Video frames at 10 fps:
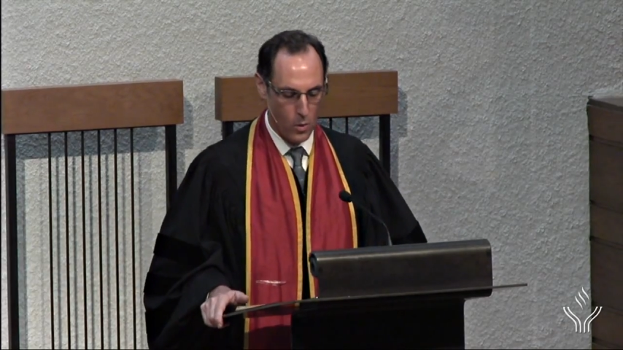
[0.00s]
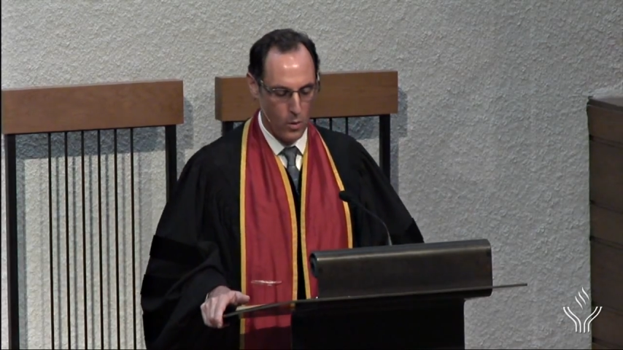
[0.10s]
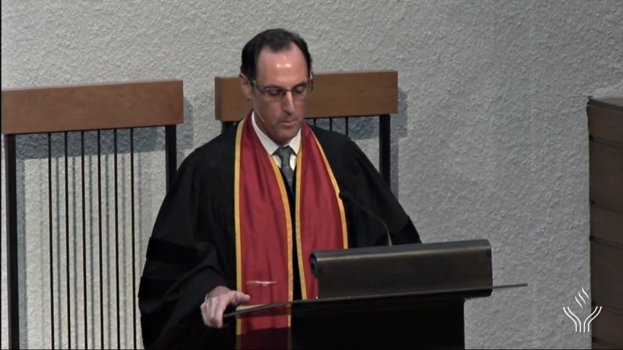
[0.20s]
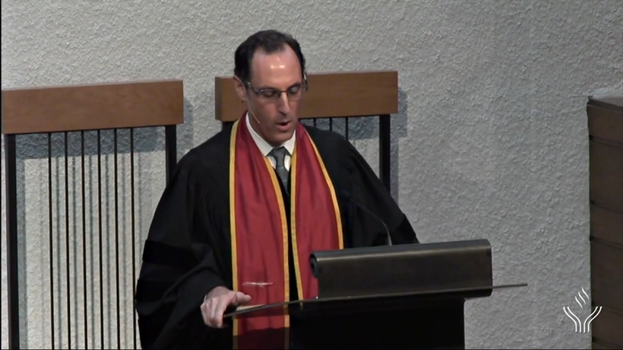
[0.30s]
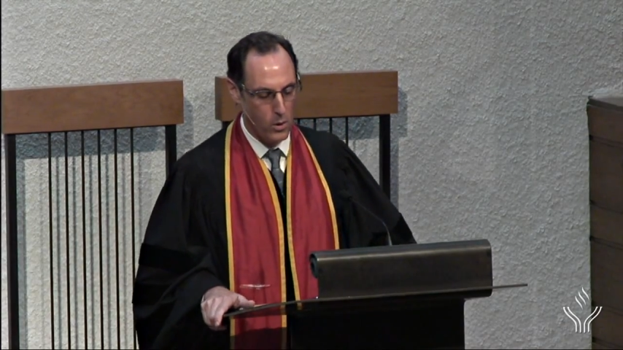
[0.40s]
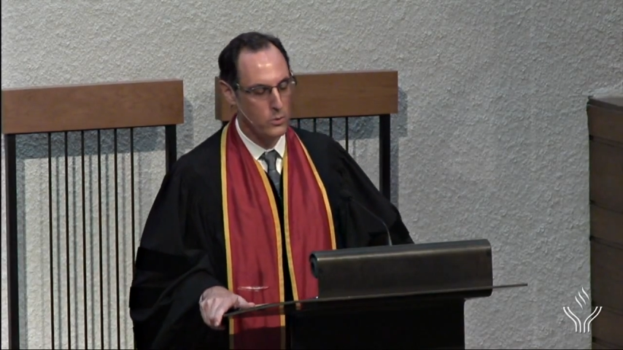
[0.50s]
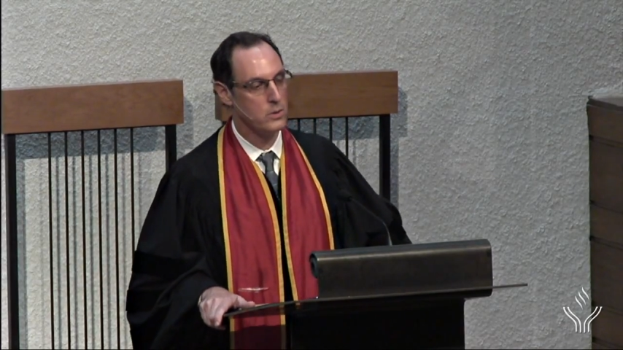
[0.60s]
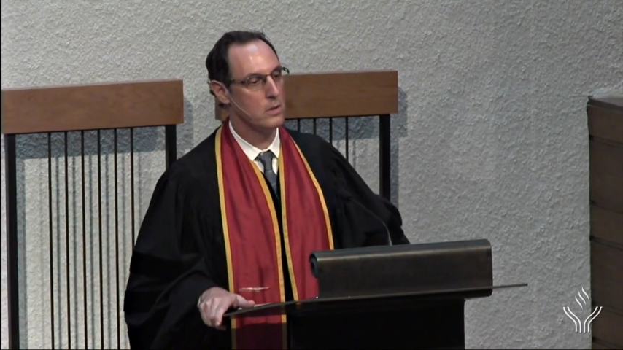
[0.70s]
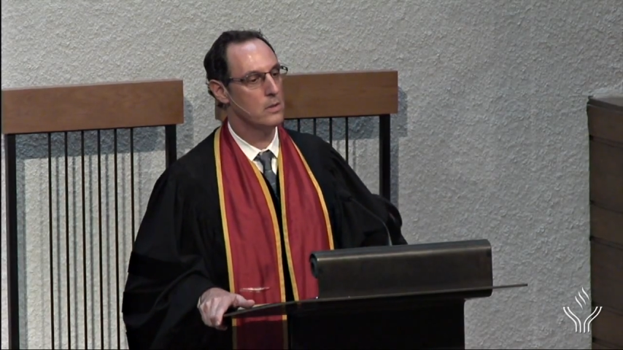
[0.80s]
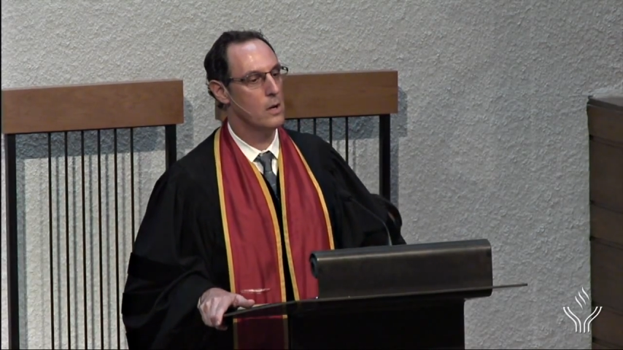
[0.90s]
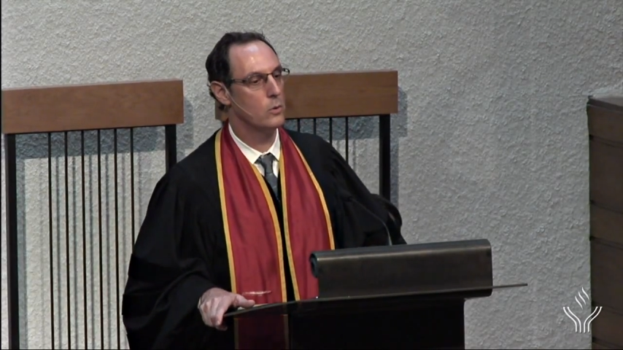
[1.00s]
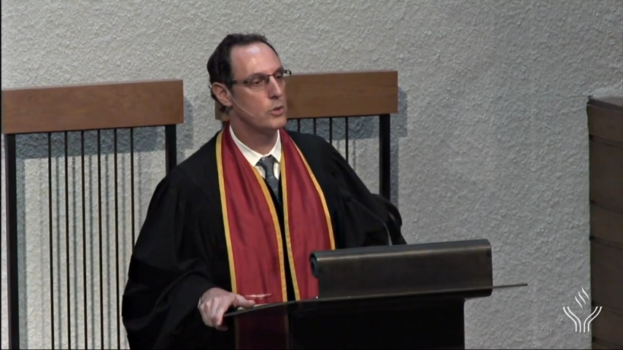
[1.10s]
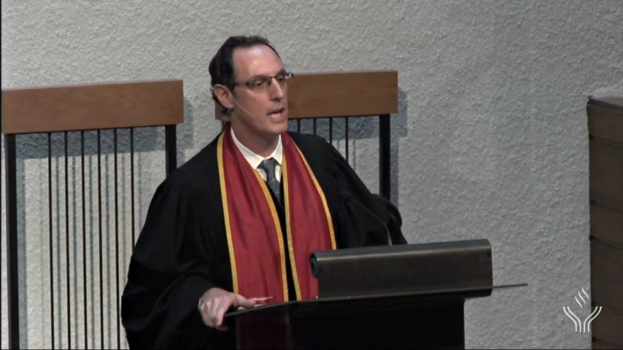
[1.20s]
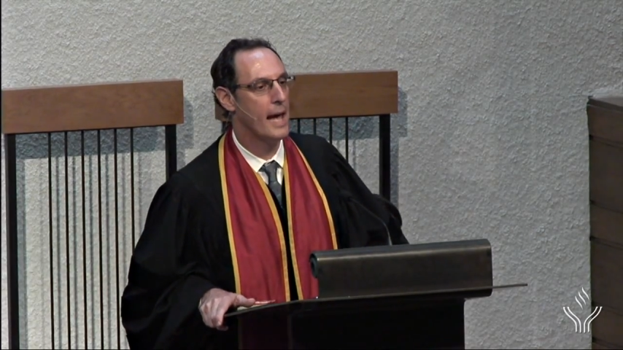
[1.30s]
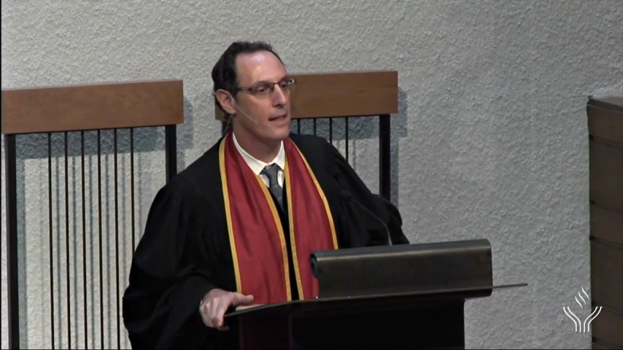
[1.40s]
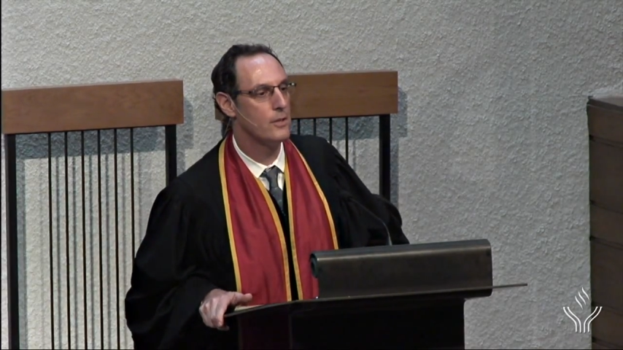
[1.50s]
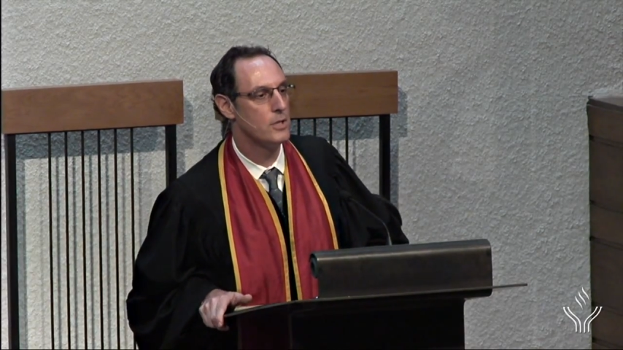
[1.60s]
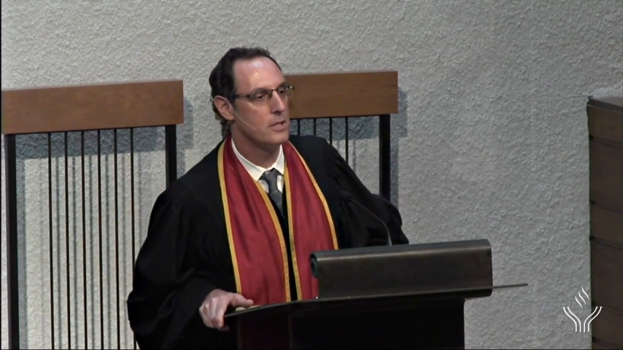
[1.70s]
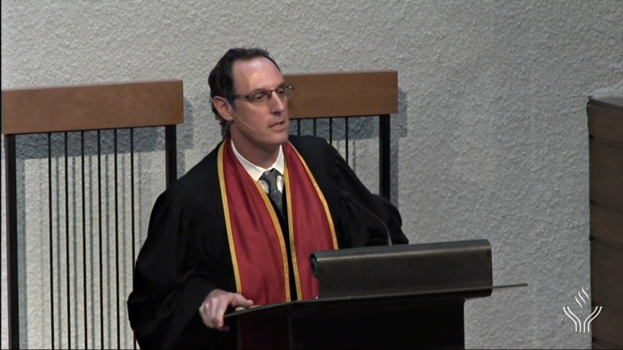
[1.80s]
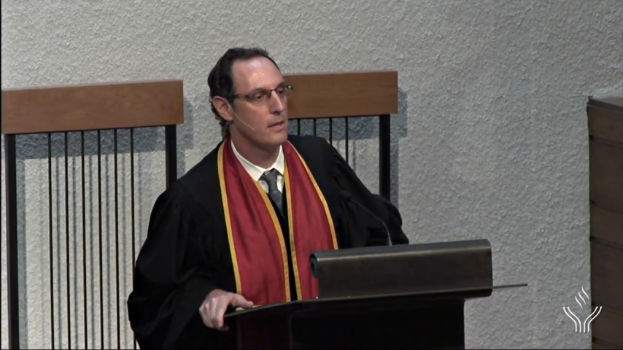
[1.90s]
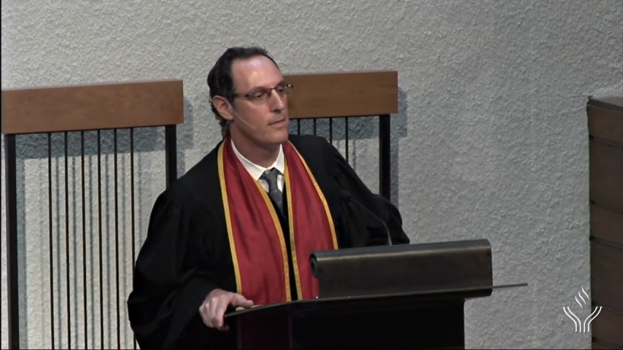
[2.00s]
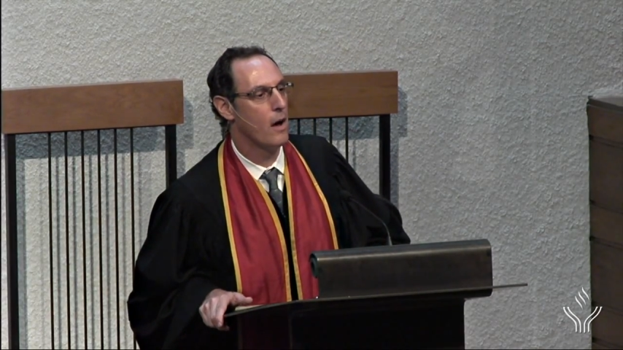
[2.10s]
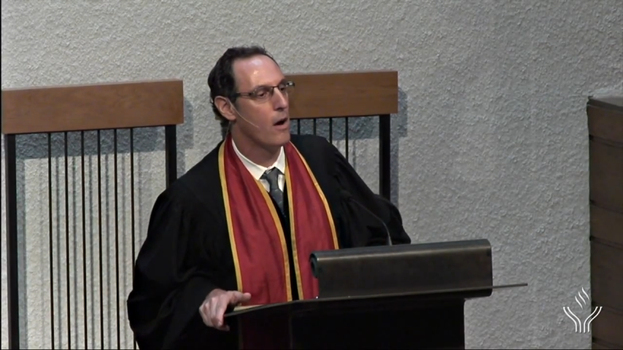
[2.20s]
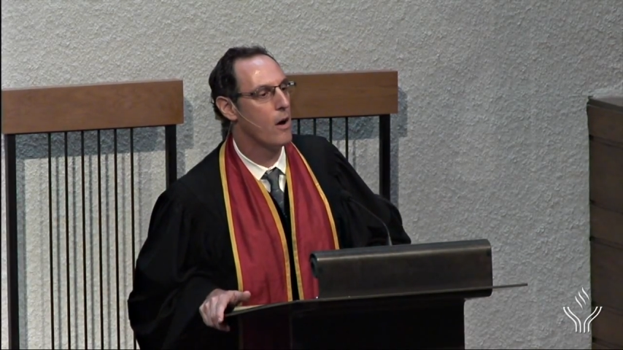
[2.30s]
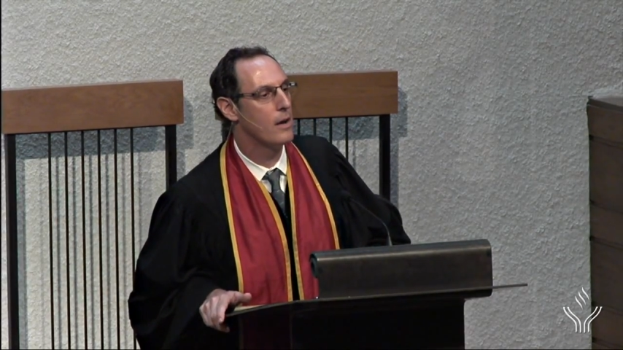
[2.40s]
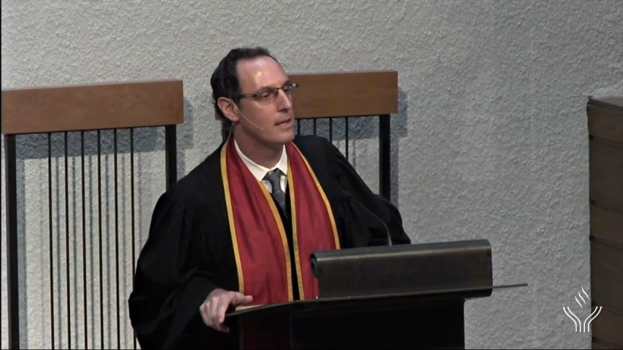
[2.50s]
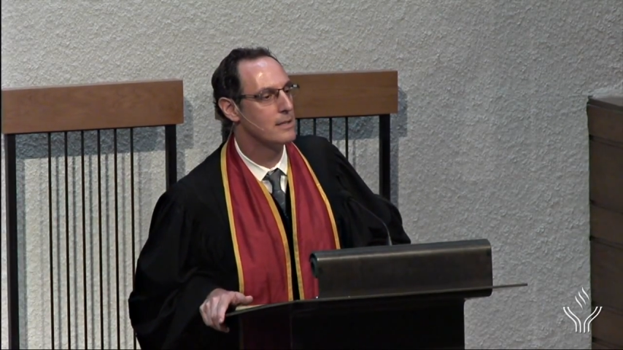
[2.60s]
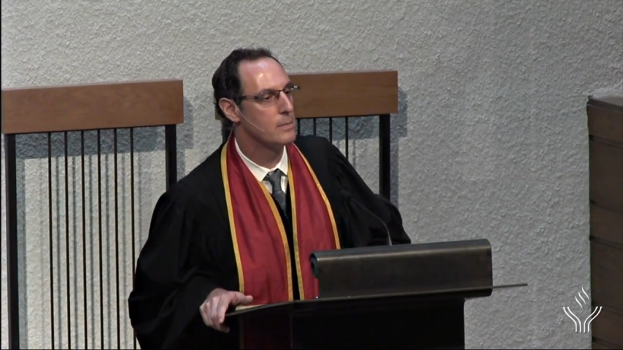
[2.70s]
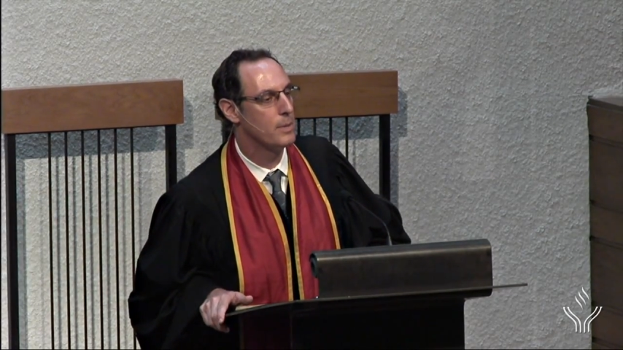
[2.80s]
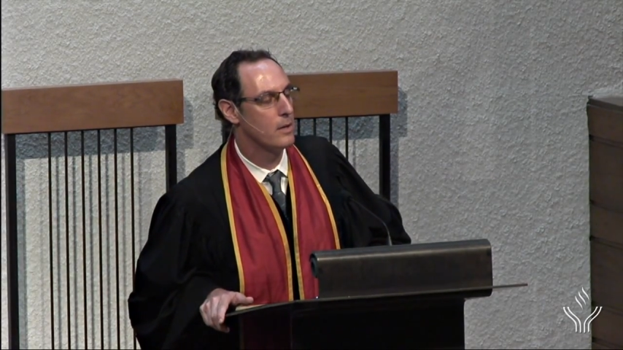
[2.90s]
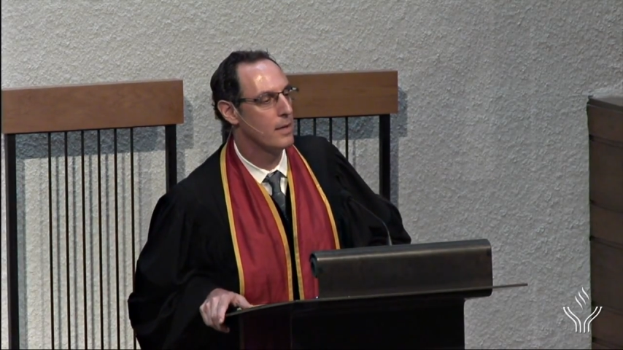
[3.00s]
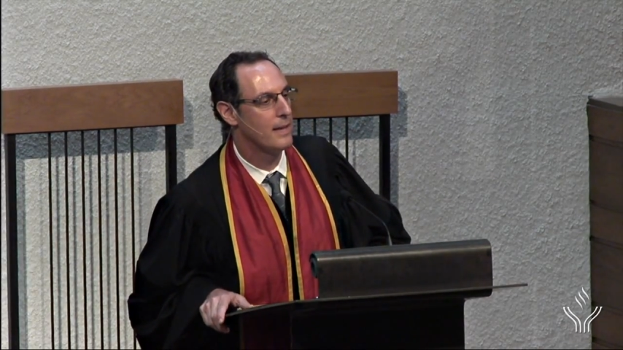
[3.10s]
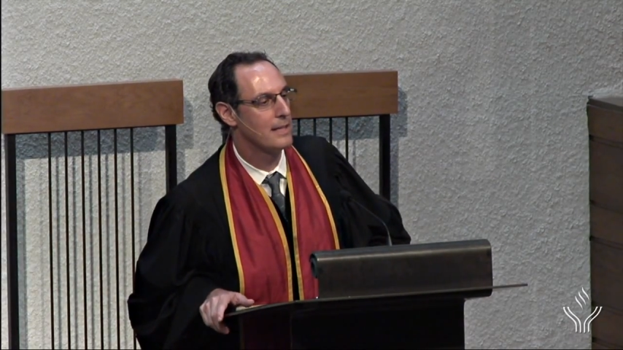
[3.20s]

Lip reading: or pose no challenges of the heart and spirit."